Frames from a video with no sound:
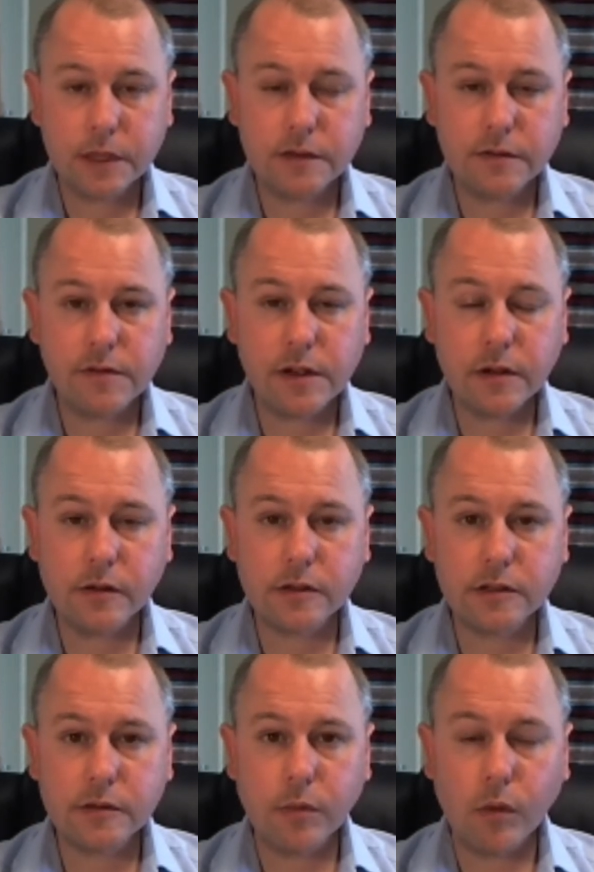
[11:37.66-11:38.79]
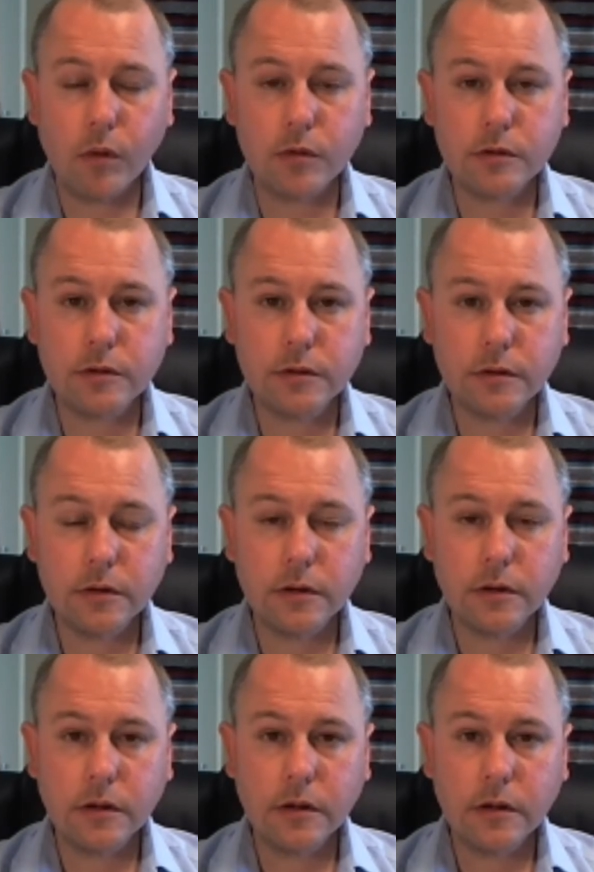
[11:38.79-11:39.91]
Just feel the support
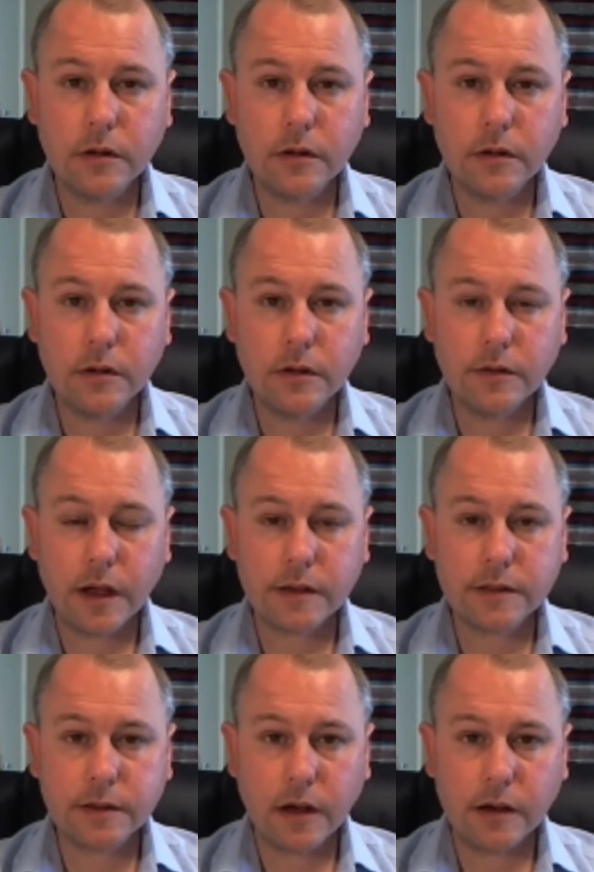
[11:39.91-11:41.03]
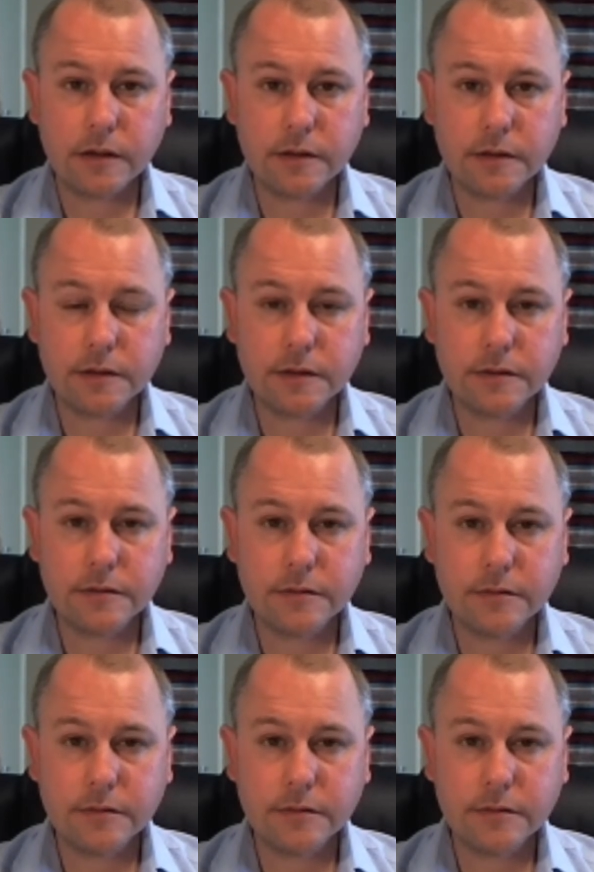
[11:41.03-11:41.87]
of that silence.